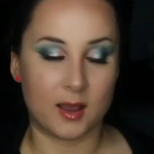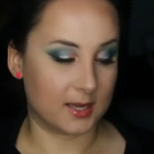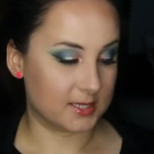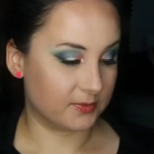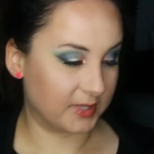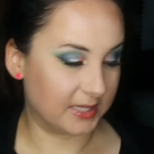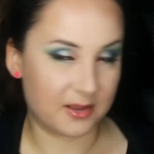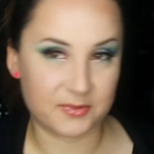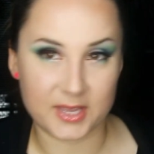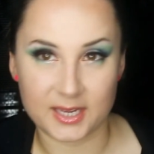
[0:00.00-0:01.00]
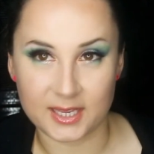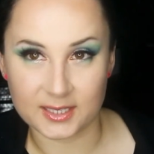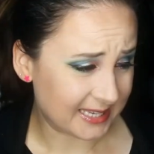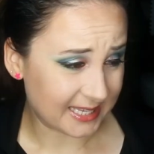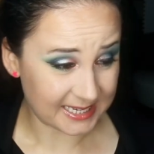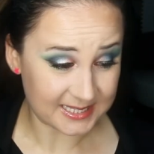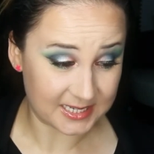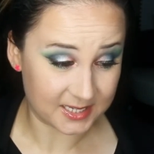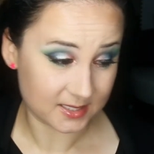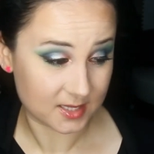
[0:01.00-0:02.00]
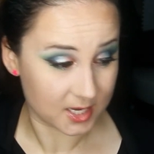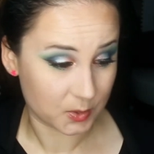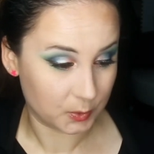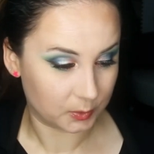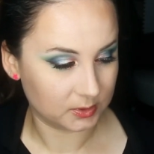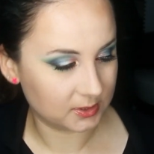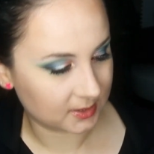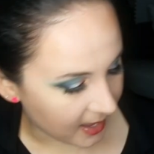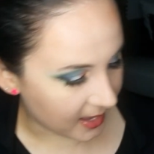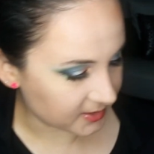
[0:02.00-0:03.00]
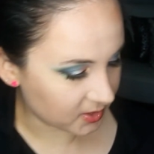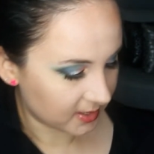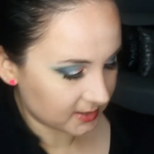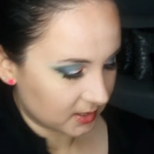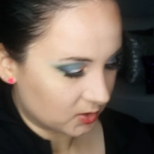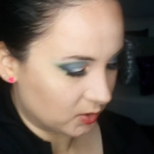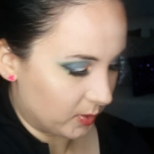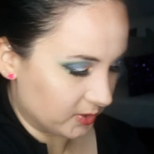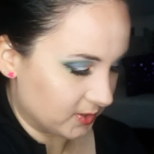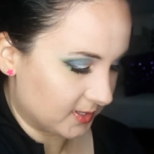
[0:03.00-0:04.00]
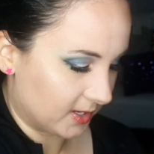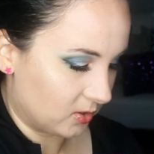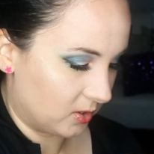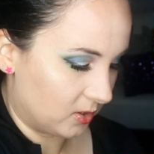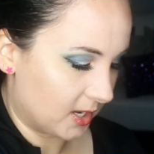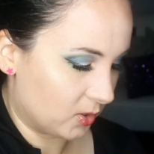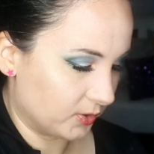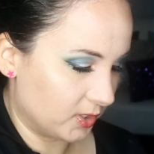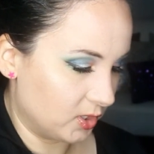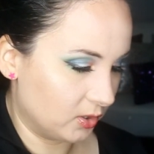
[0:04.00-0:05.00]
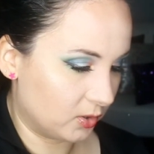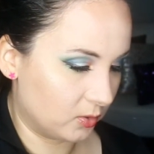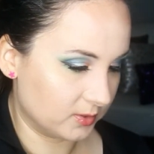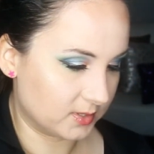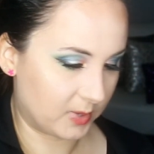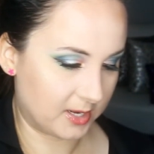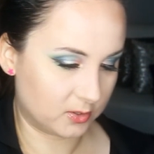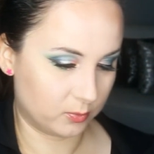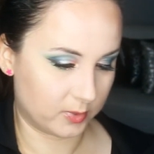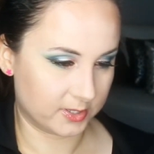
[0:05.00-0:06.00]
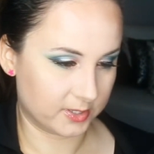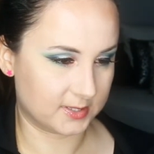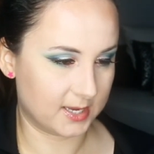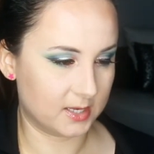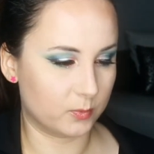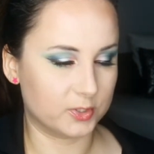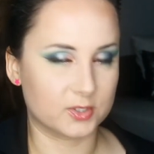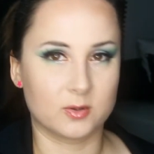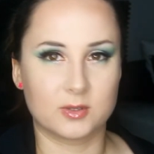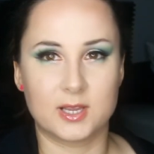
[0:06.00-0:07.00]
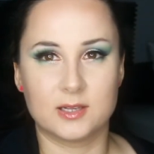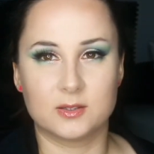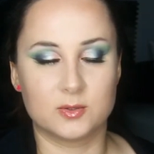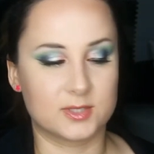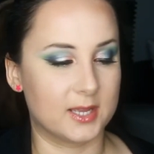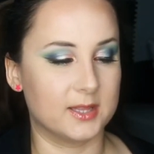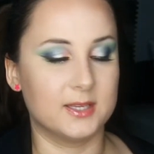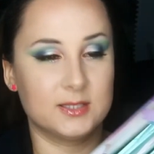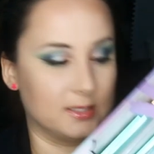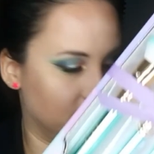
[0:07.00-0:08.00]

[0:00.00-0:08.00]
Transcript: I definitely love getting stickers, they're cool. So these are the two brushes I got. I got the Unicorn Sparkle Brush Set, which looks like this.